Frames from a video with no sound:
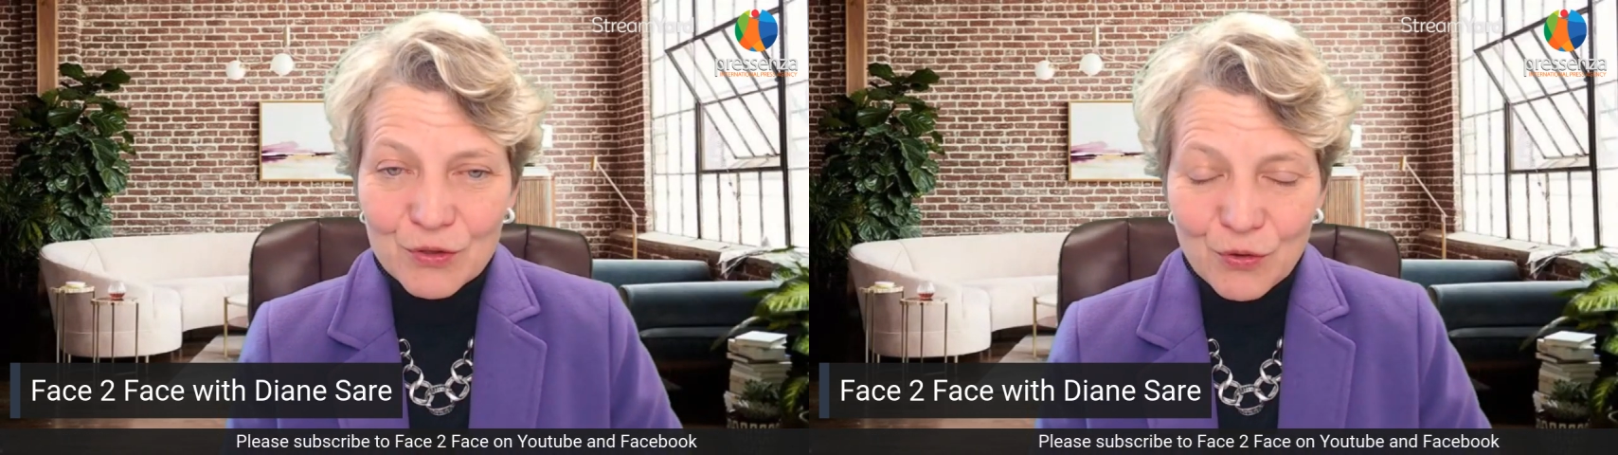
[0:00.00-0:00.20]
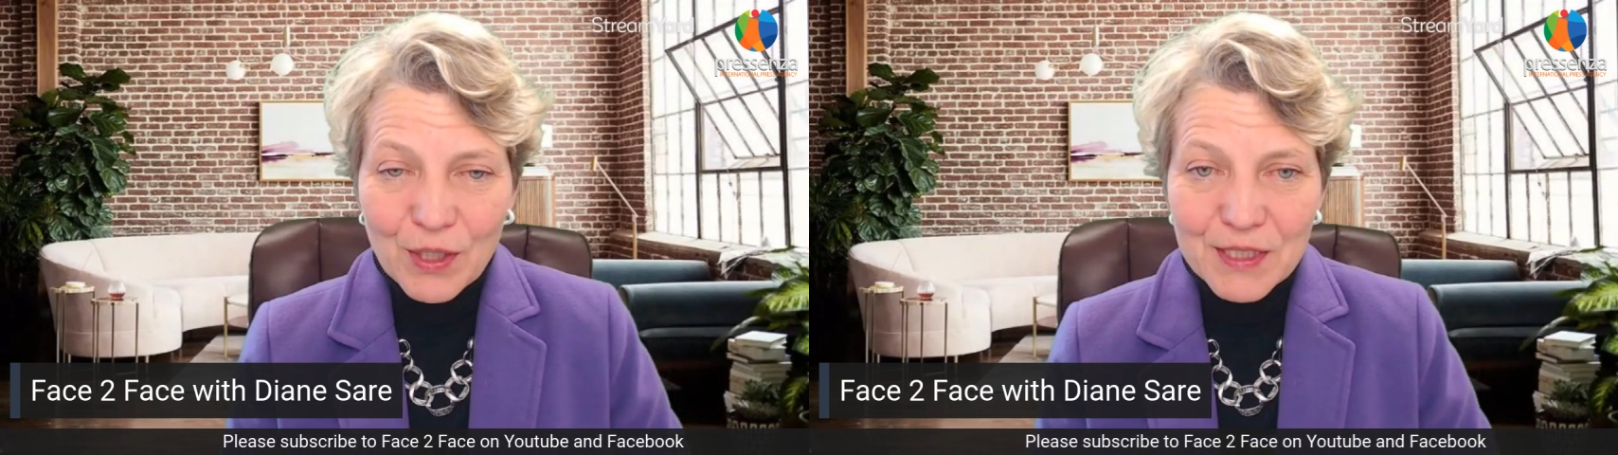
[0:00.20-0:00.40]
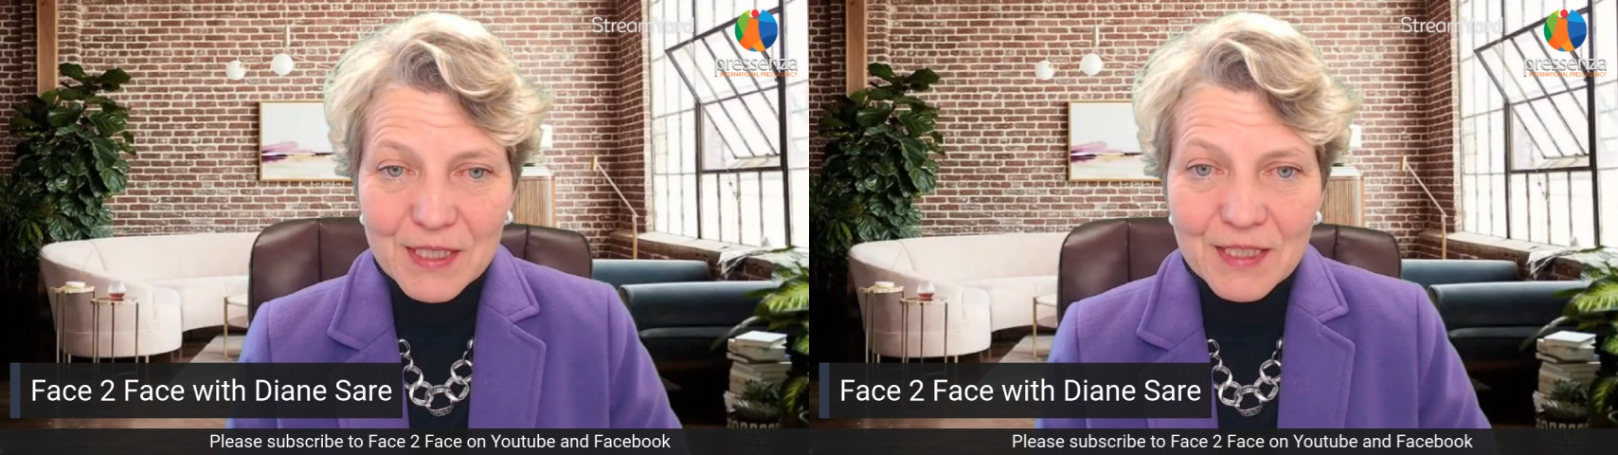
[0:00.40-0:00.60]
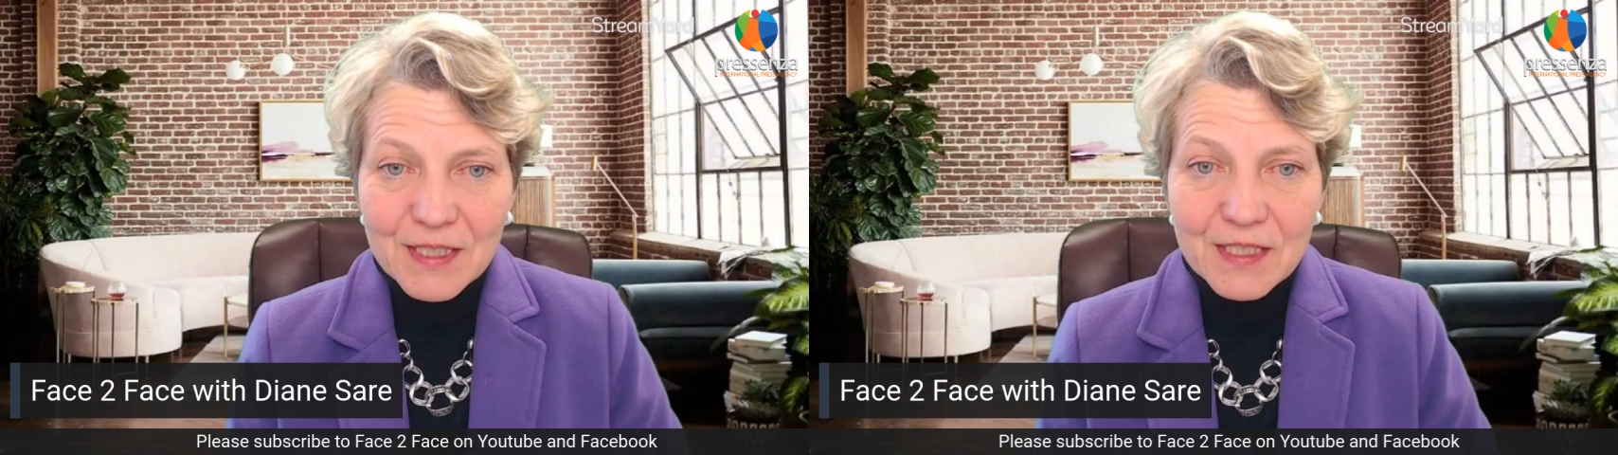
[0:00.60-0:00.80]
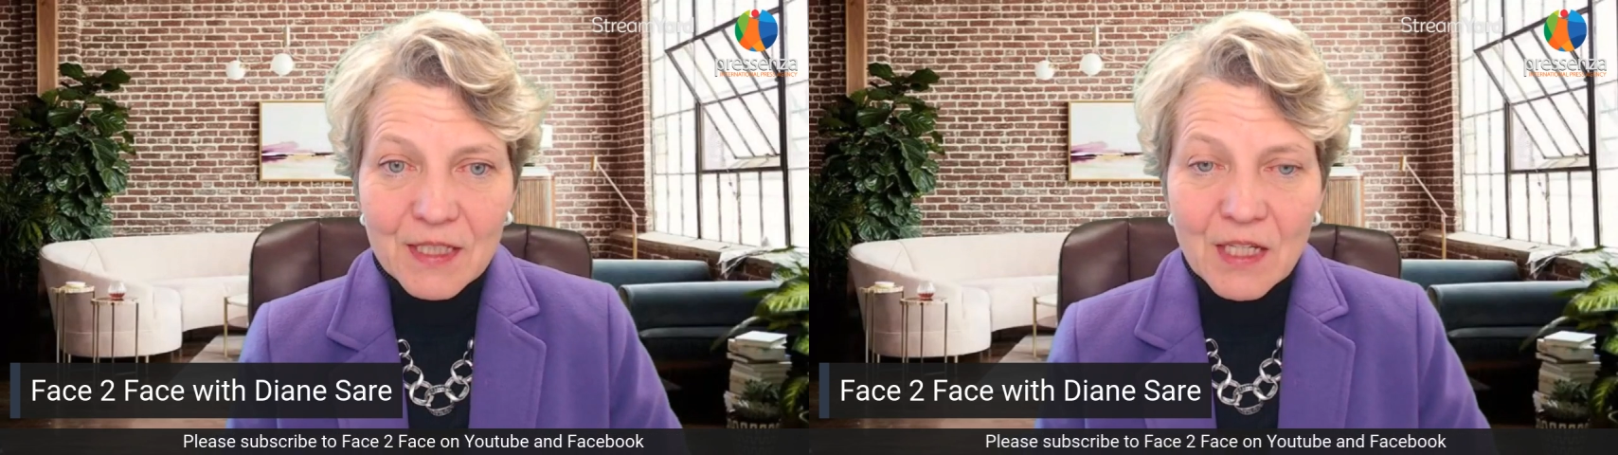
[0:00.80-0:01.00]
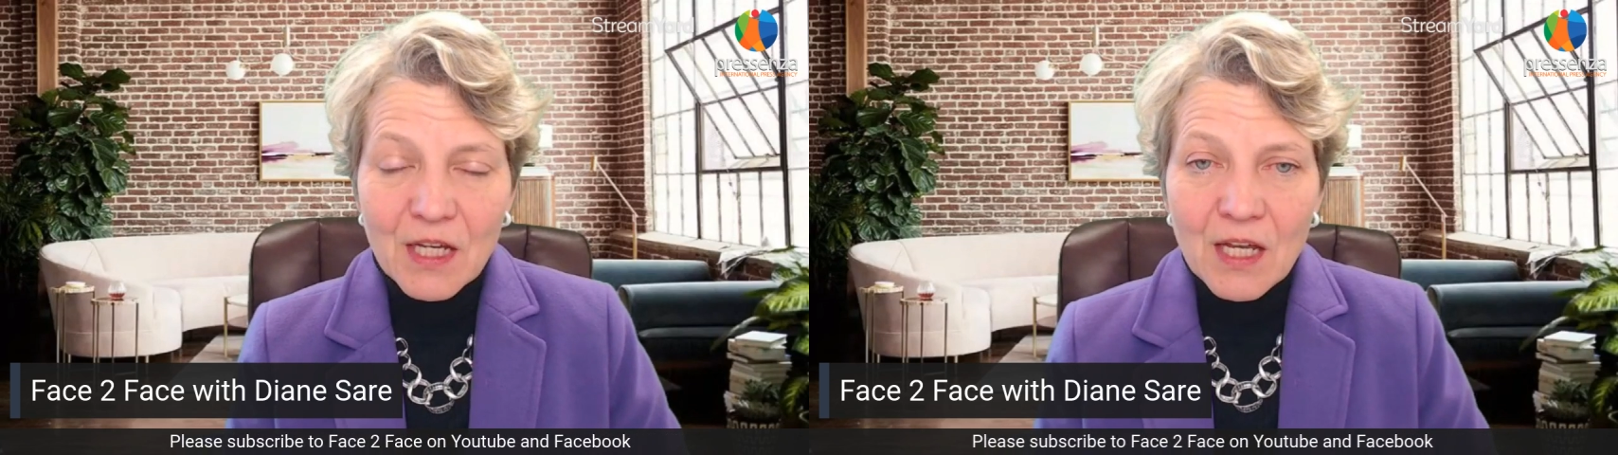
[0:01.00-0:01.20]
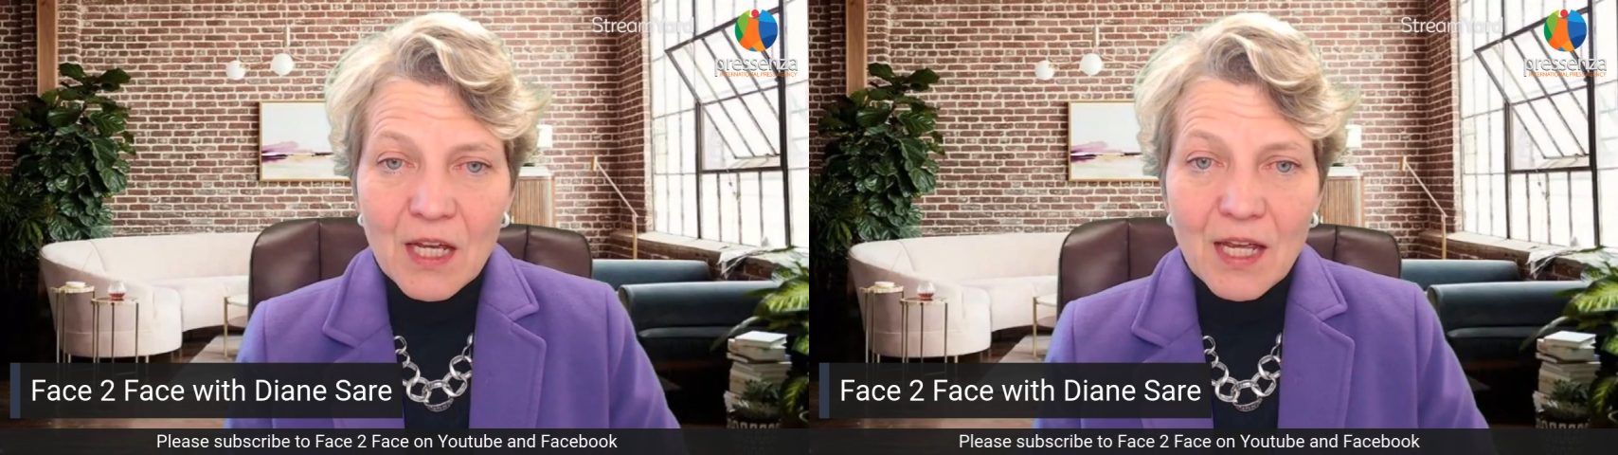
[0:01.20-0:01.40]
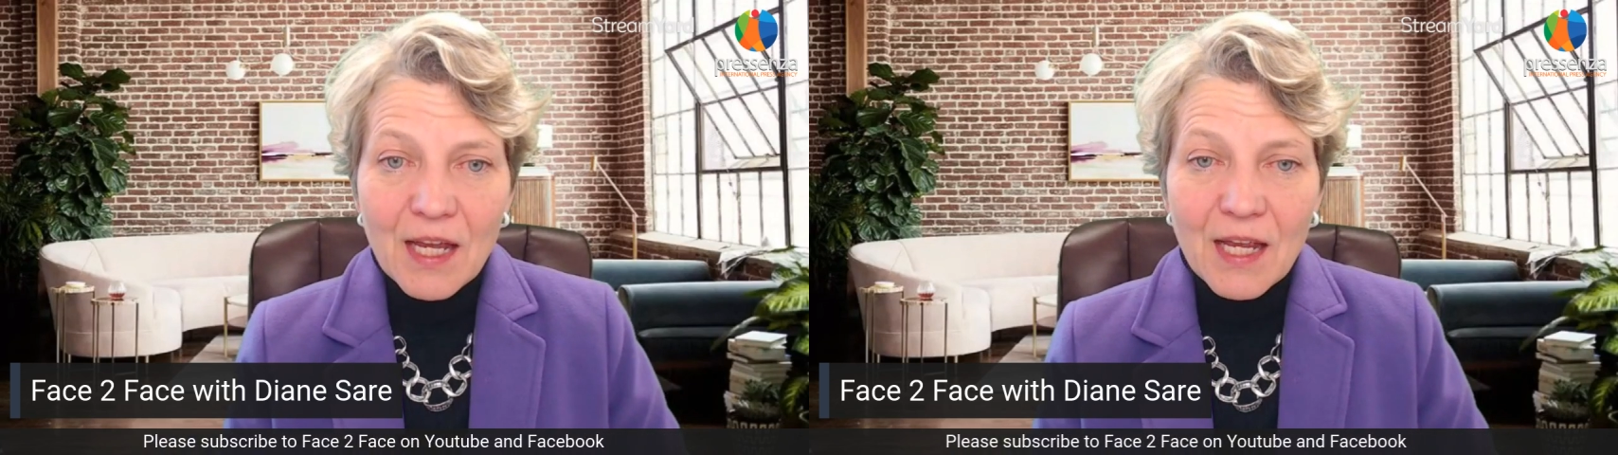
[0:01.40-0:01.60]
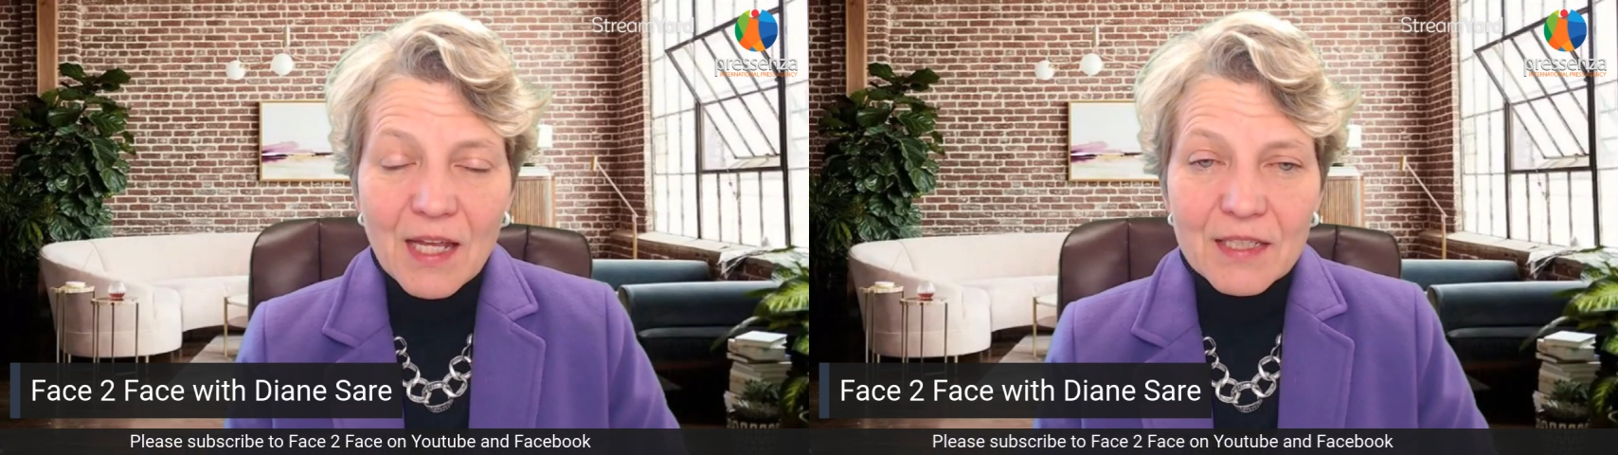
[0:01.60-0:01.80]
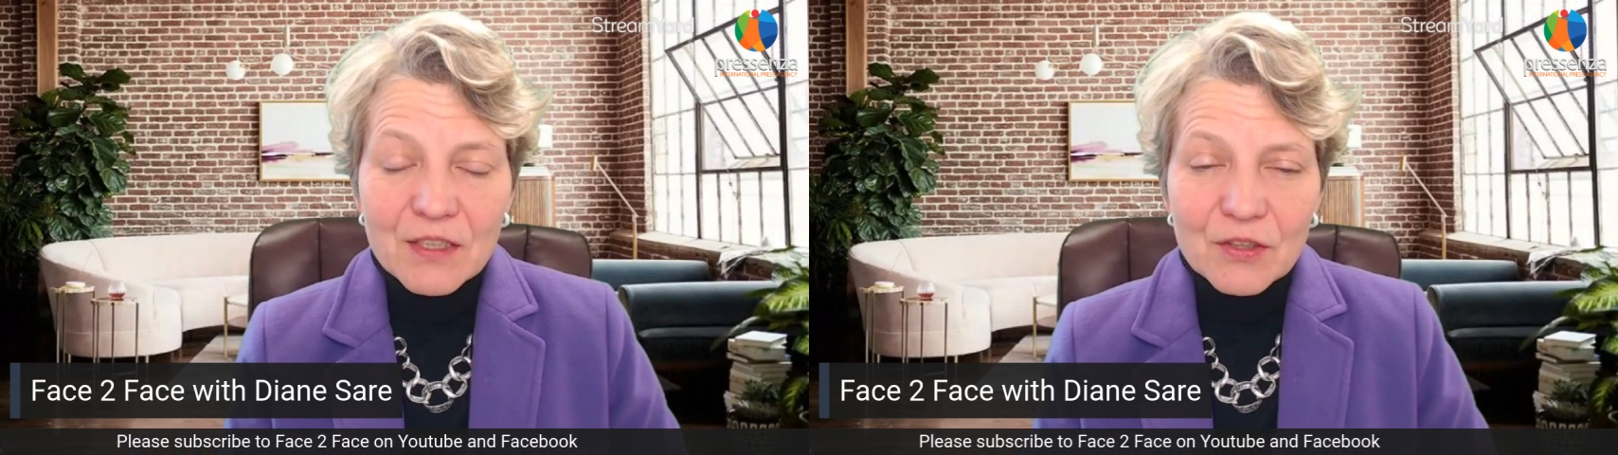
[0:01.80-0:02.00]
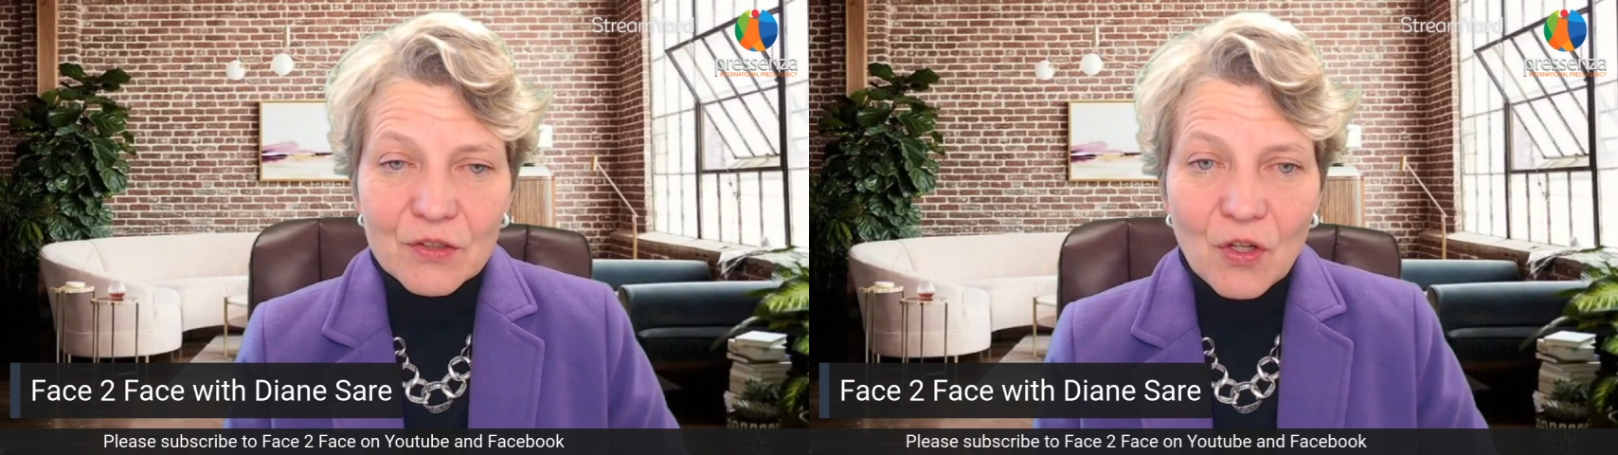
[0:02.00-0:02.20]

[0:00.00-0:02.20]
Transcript: Crisis, and